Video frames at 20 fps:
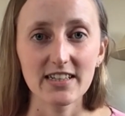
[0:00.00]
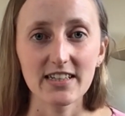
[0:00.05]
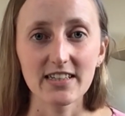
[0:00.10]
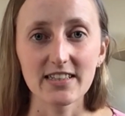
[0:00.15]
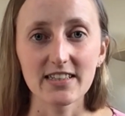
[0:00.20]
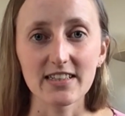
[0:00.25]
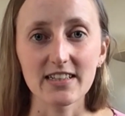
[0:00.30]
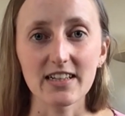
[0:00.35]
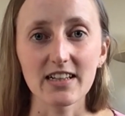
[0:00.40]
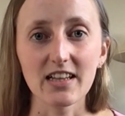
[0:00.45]
a
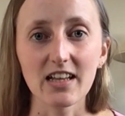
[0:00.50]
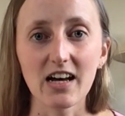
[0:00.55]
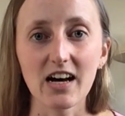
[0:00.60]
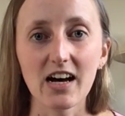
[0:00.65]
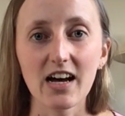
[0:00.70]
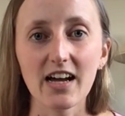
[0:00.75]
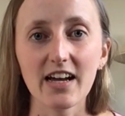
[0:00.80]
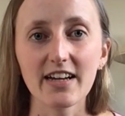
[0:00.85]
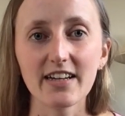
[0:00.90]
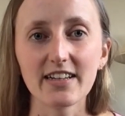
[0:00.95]

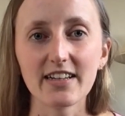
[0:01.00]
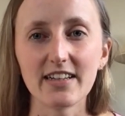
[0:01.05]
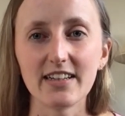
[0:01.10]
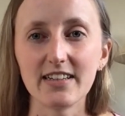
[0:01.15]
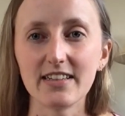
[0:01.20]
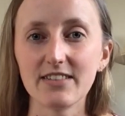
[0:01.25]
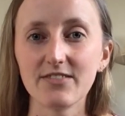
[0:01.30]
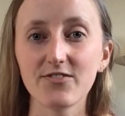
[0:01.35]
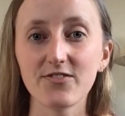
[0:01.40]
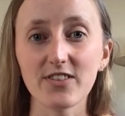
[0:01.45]
decline
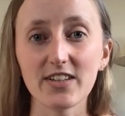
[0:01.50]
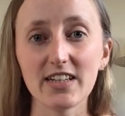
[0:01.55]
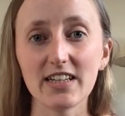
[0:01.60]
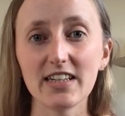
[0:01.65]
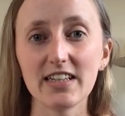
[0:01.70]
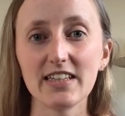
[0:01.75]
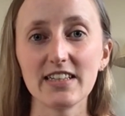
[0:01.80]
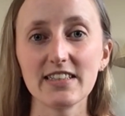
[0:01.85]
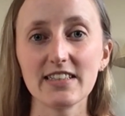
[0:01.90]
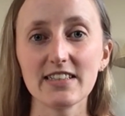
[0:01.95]
in
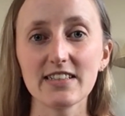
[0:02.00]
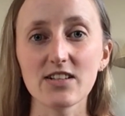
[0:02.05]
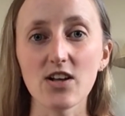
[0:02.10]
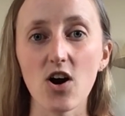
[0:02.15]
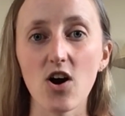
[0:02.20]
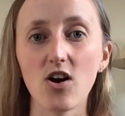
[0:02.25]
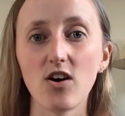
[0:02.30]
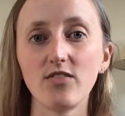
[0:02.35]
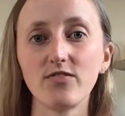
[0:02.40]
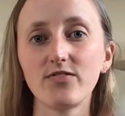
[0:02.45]
feelings
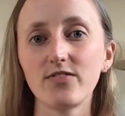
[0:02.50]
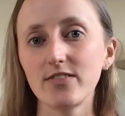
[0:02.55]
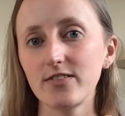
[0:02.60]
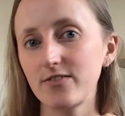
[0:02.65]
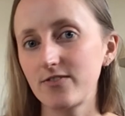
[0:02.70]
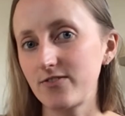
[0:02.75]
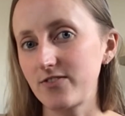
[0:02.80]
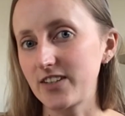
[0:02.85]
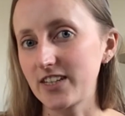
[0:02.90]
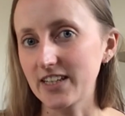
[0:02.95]
of
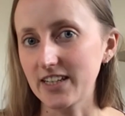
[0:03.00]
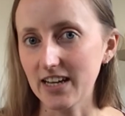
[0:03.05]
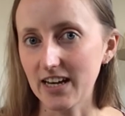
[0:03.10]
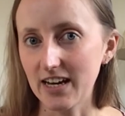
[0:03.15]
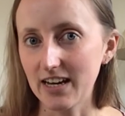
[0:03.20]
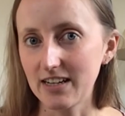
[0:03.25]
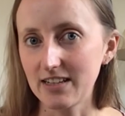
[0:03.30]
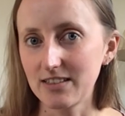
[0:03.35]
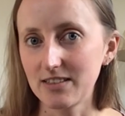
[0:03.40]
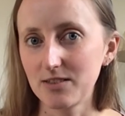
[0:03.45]

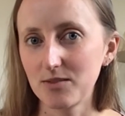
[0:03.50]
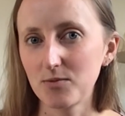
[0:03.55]
vigor,